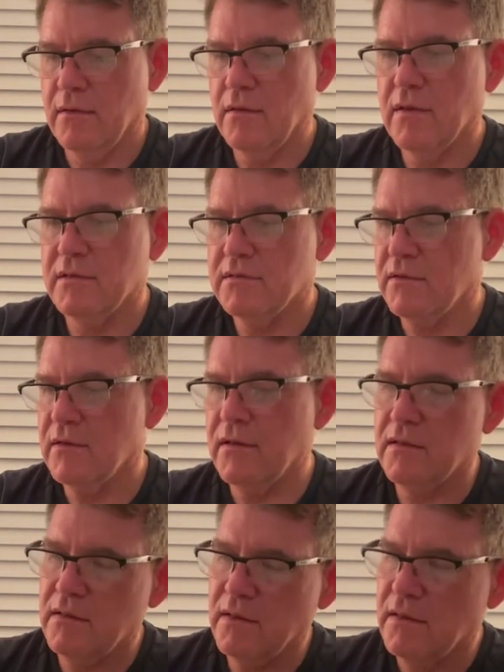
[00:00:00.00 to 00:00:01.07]
Okay, so I
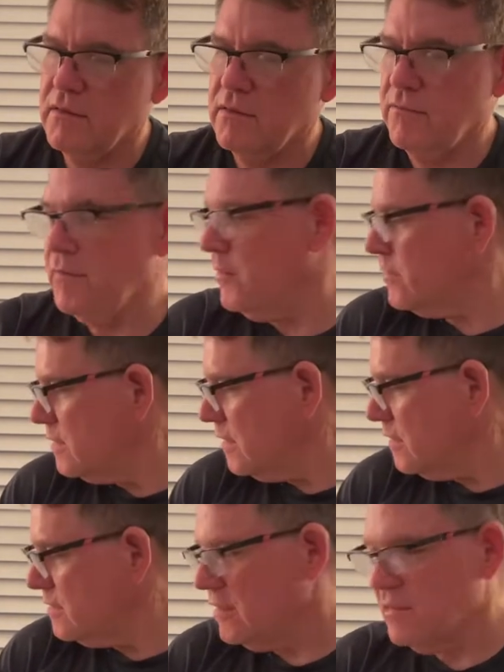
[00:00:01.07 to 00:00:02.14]
got 3 books. I
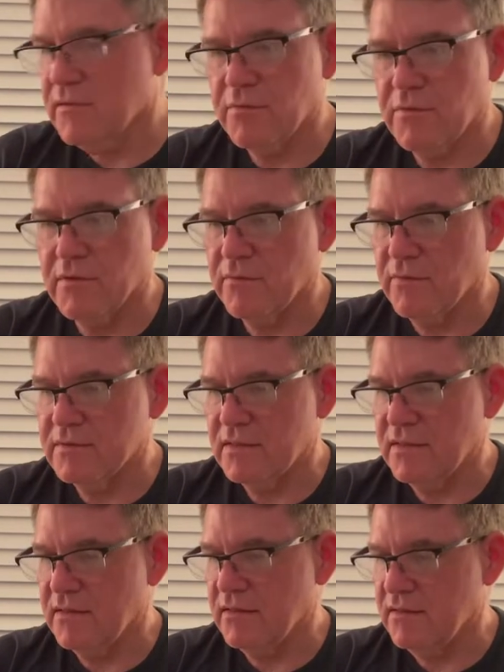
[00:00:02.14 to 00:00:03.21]
guess that other book
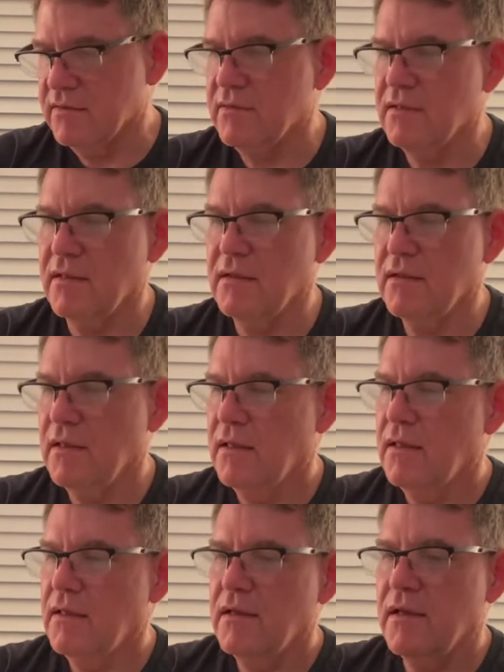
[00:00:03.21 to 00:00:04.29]
wasn't in there then.
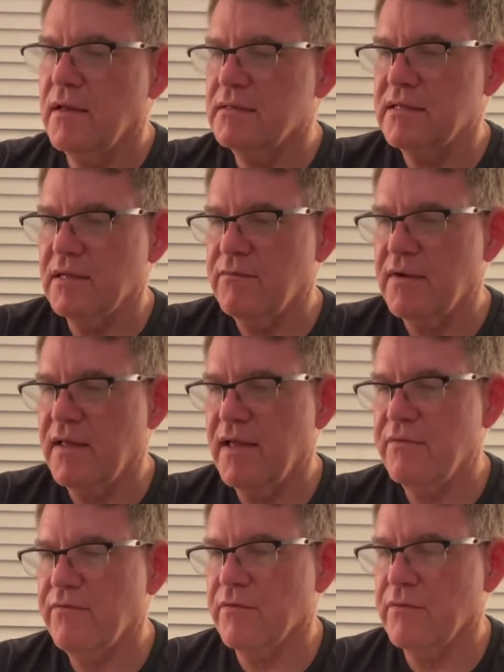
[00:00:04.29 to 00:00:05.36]
Second one I
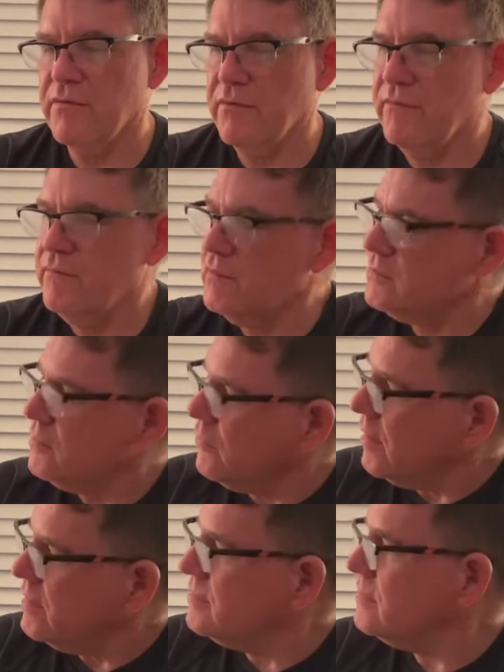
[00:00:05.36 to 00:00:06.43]
had was
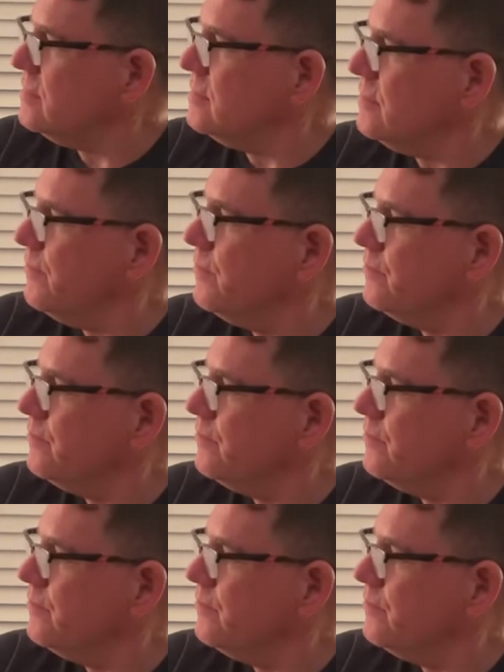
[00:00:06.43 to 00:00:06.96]
Crisis.